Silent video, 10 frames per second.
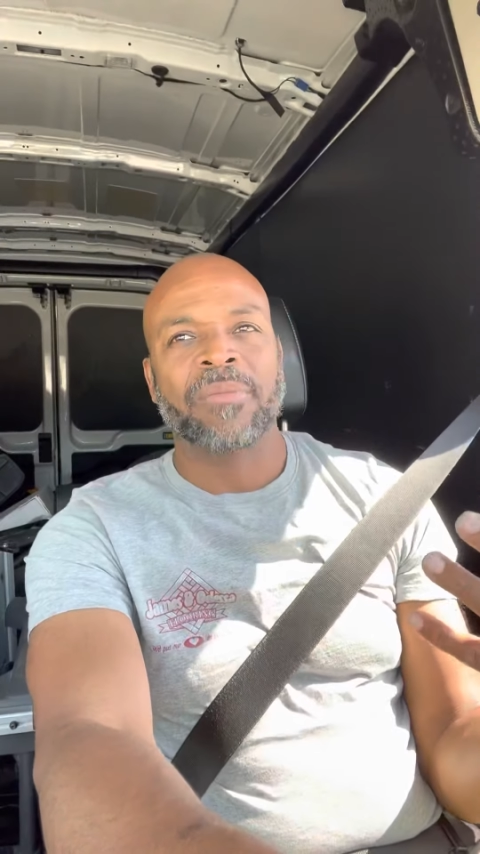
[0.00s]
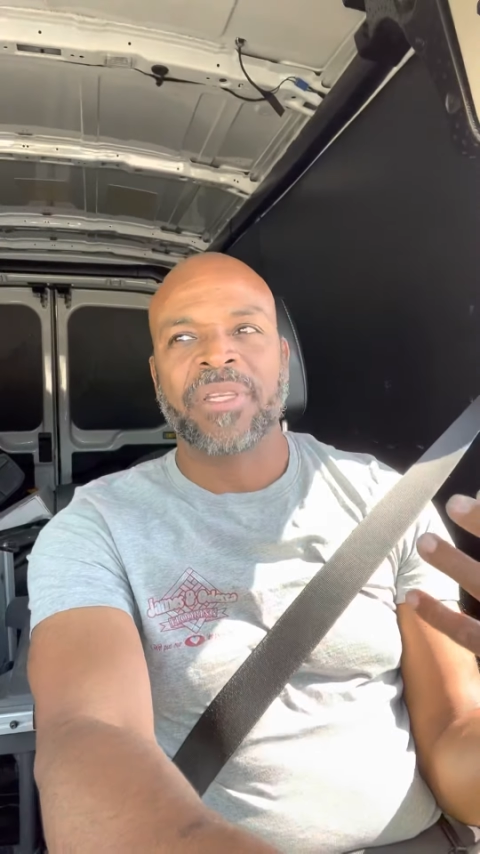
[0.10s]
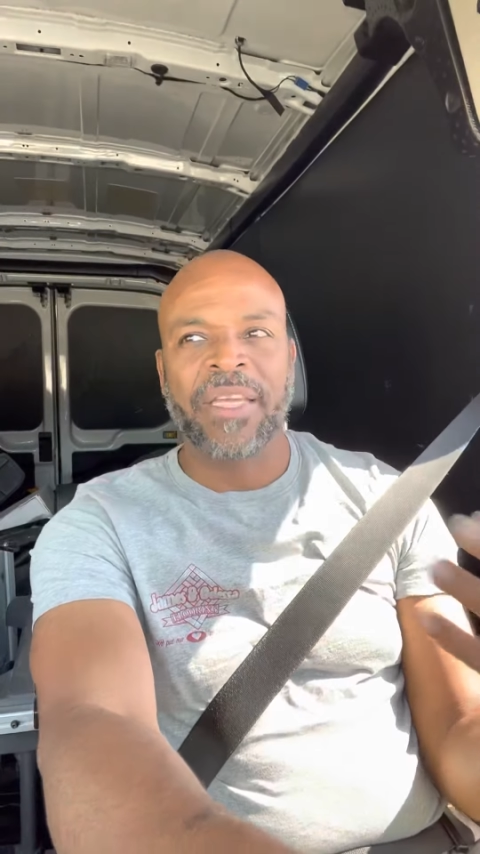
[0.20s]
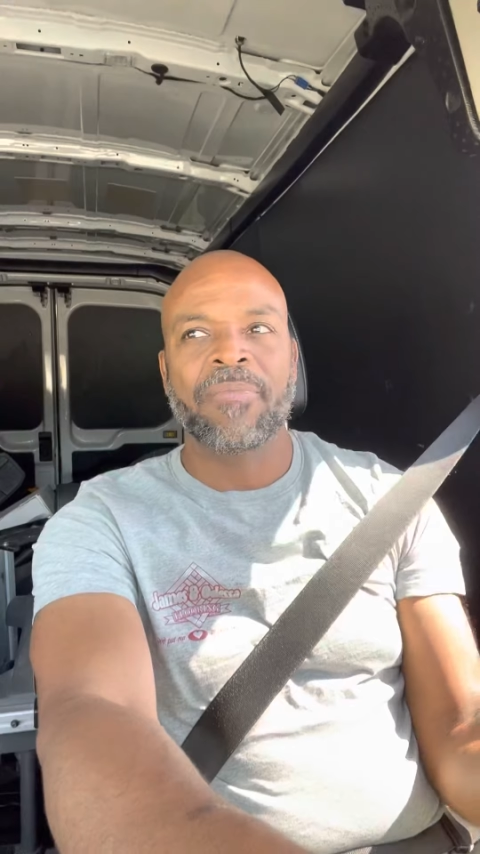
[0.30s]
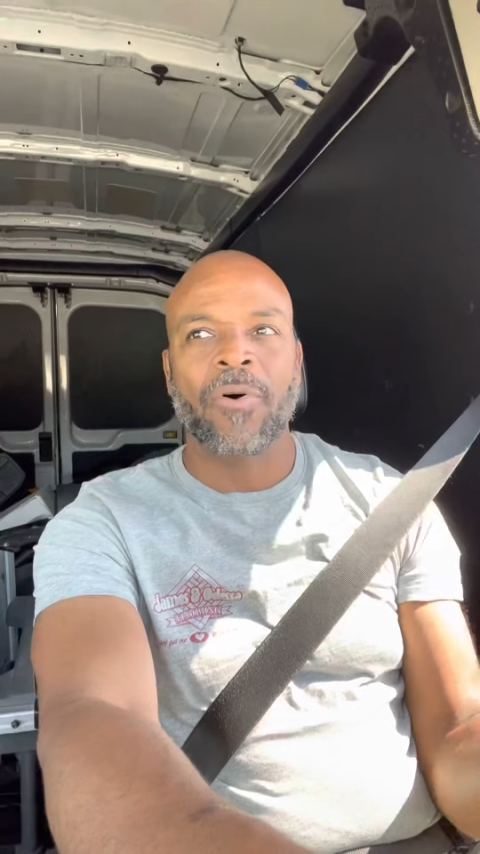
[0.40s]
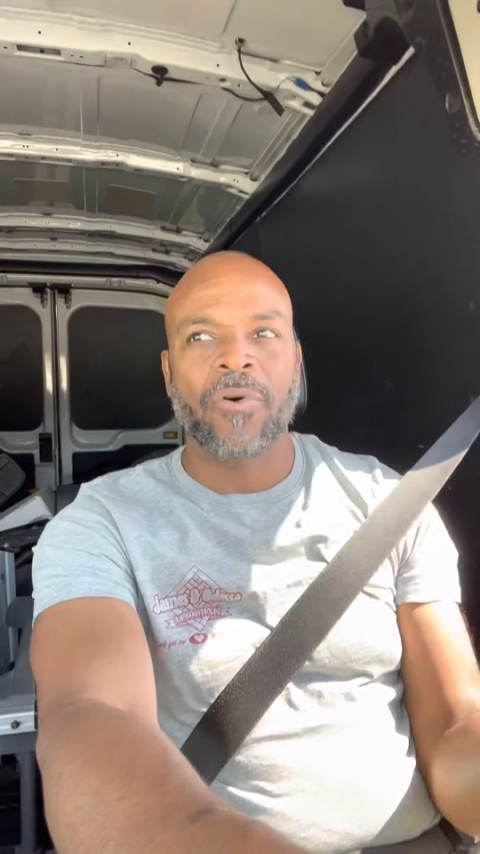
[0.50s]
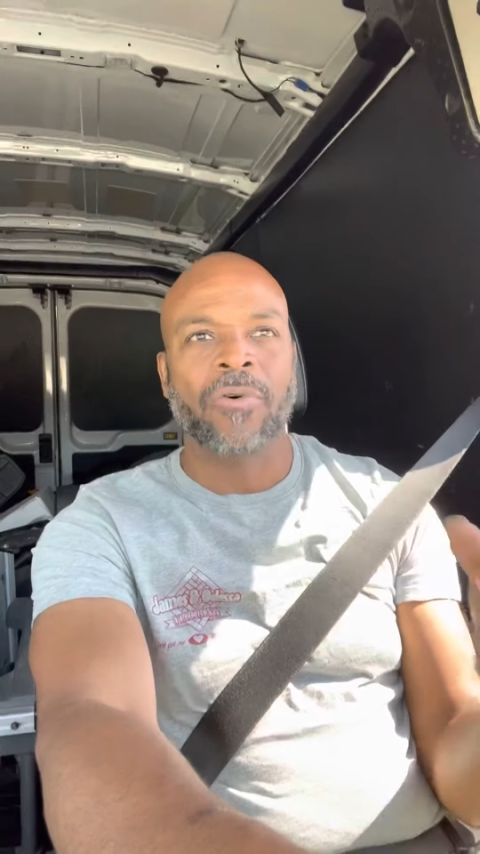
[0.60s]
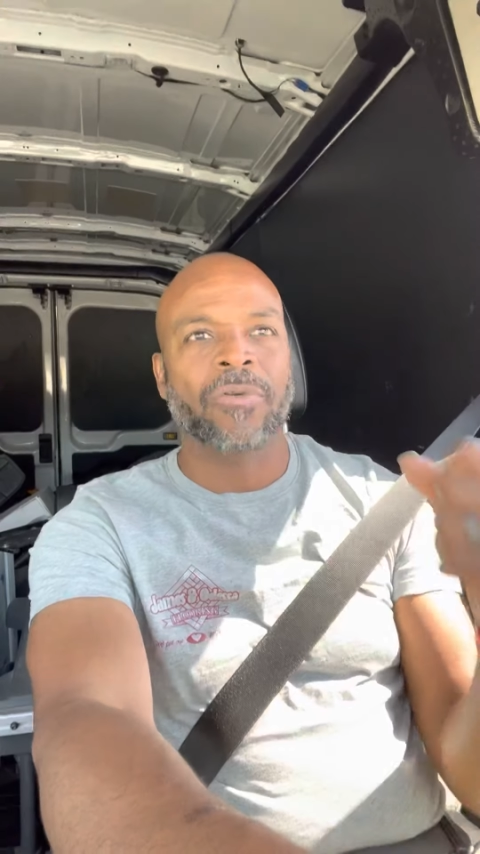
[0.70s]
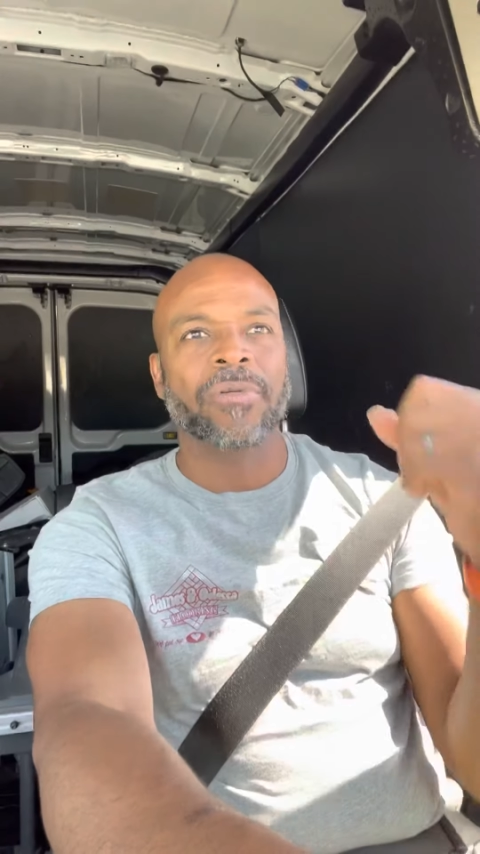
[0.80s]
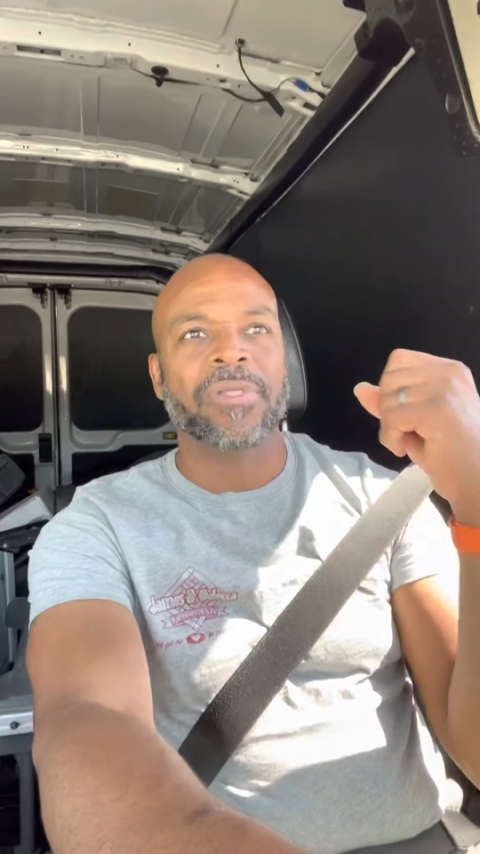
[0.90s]

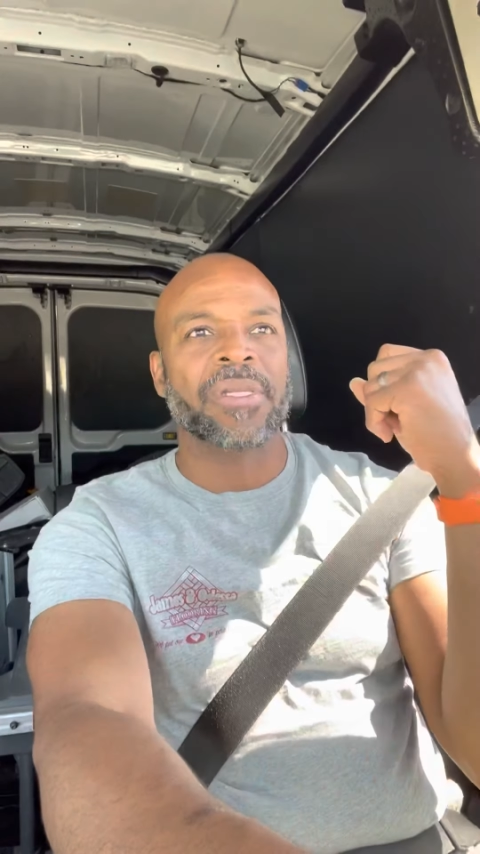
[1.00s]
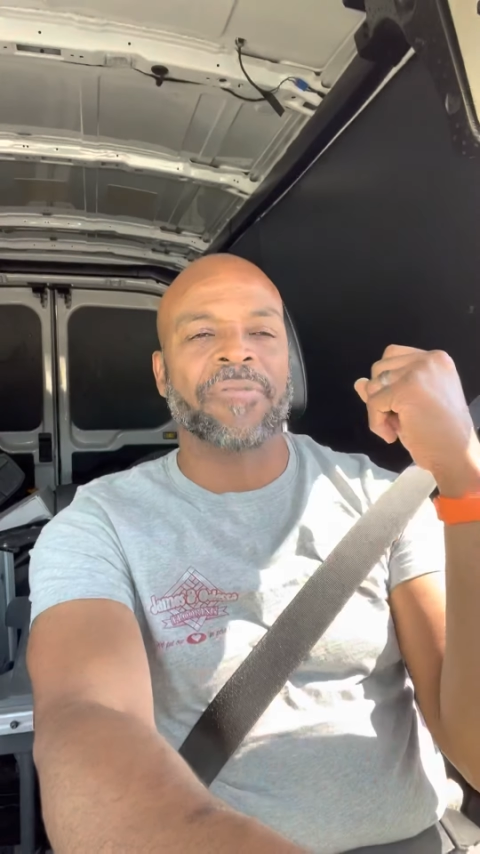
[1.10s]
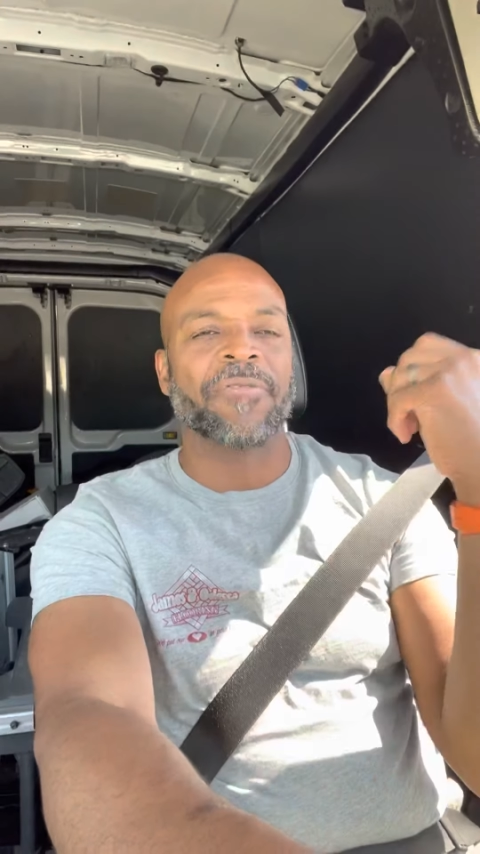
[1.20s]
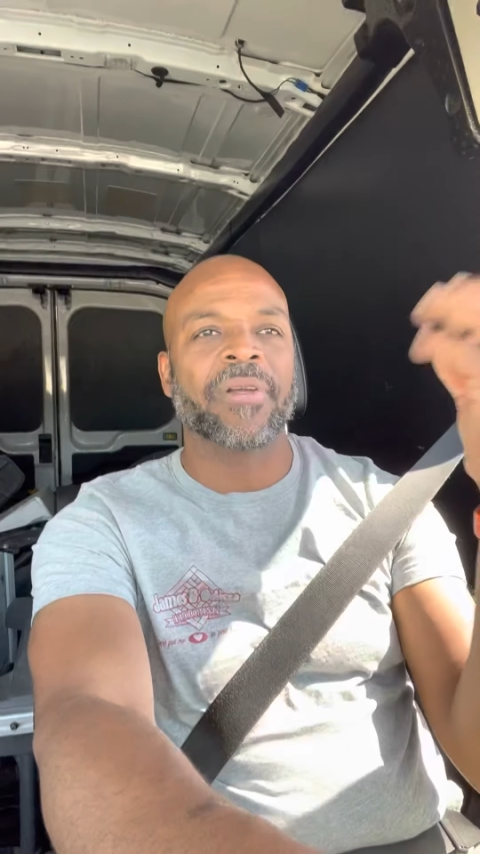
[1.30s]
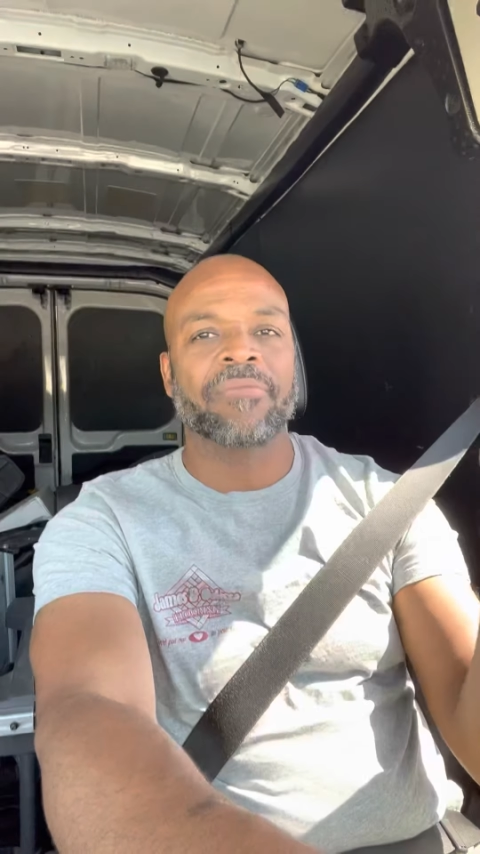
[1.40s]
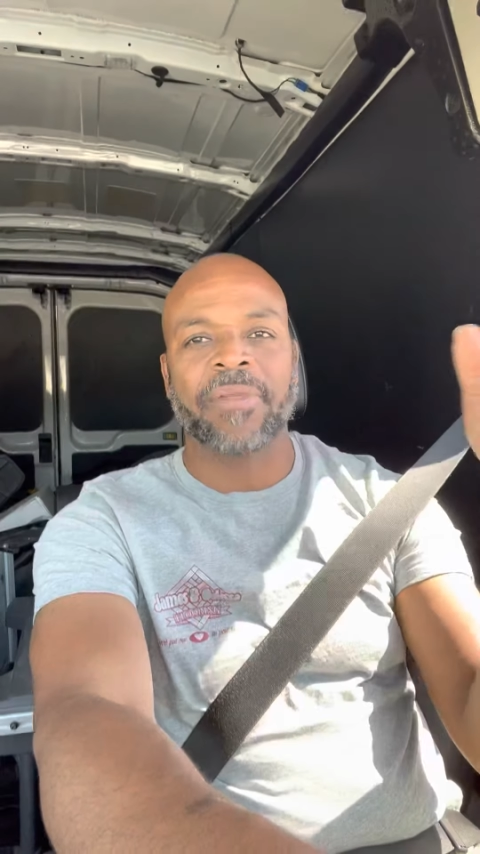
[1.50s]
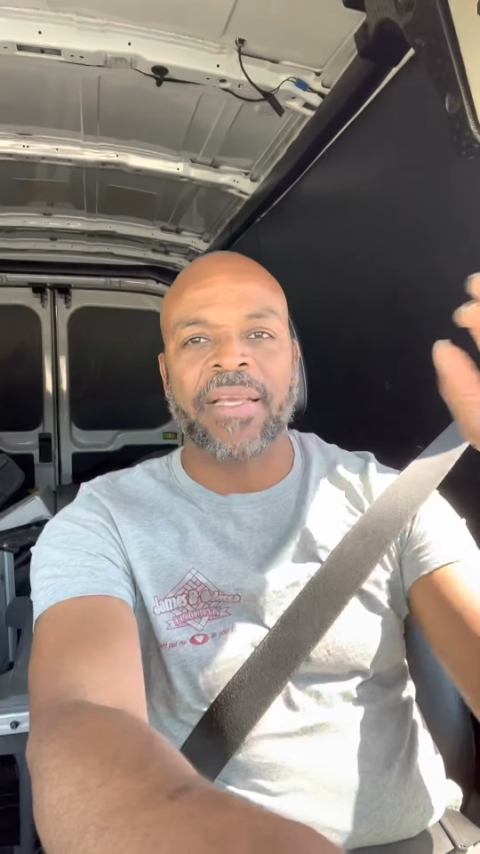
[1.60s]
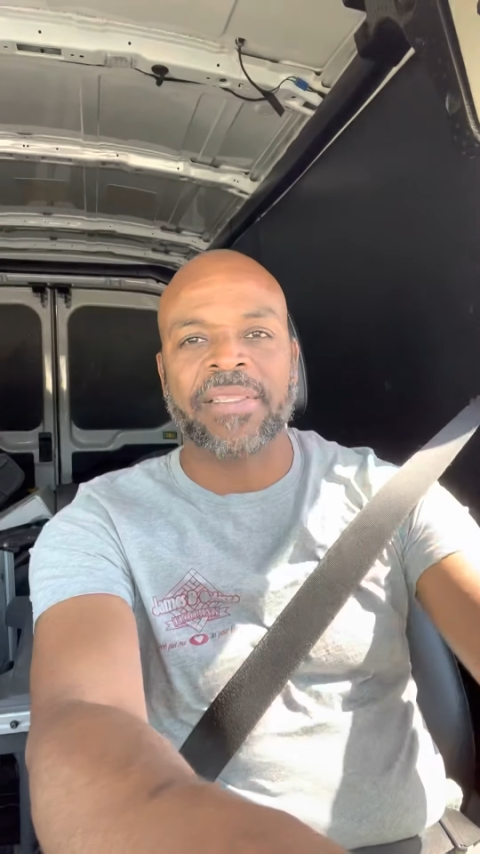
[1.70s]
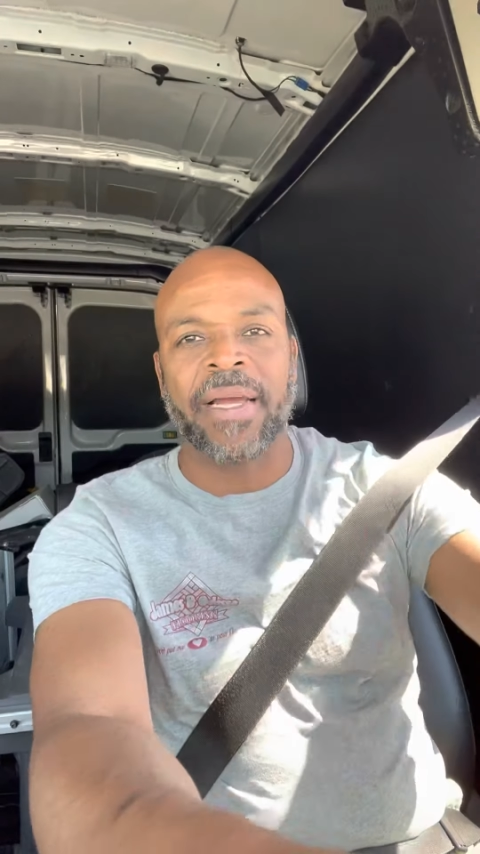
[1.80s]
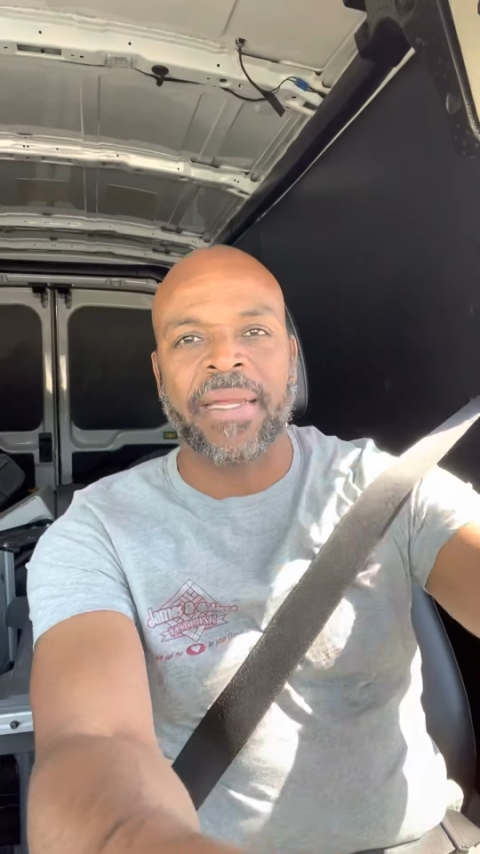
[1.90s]
T-bowls, different
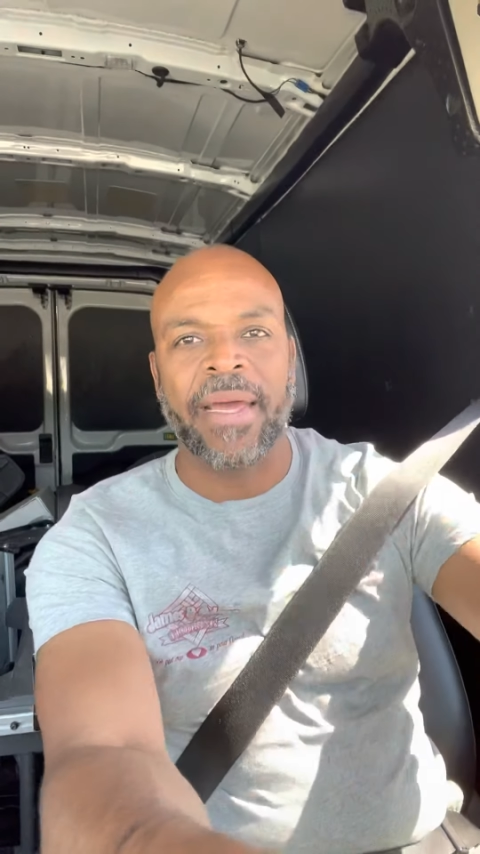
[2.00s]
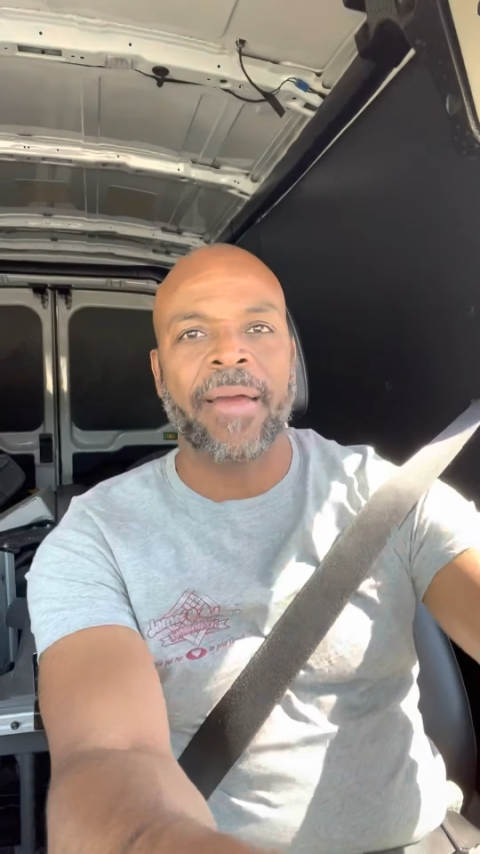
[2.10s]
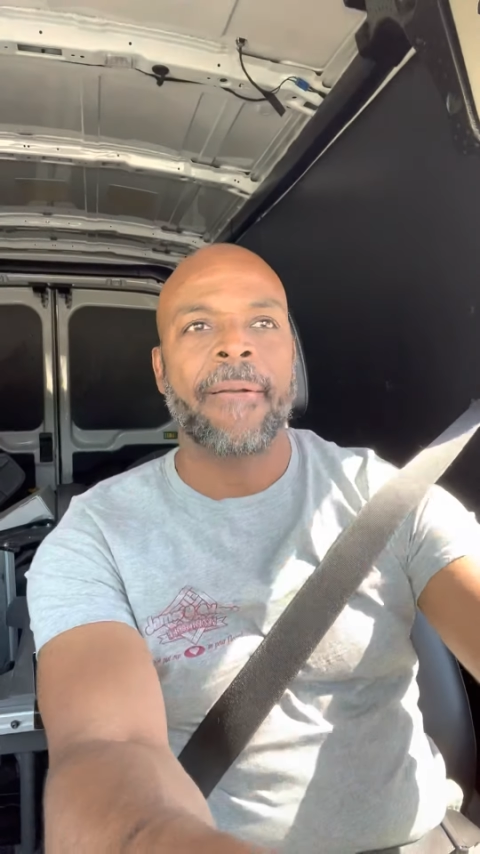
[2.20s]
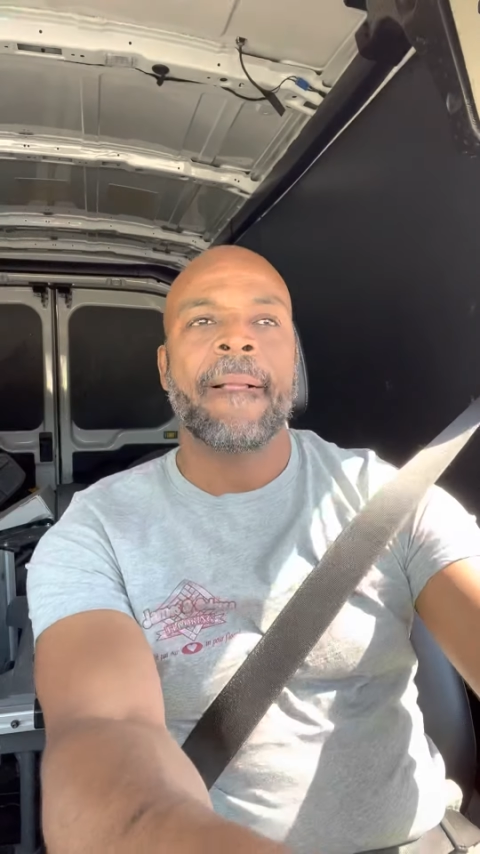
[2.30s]
things like that.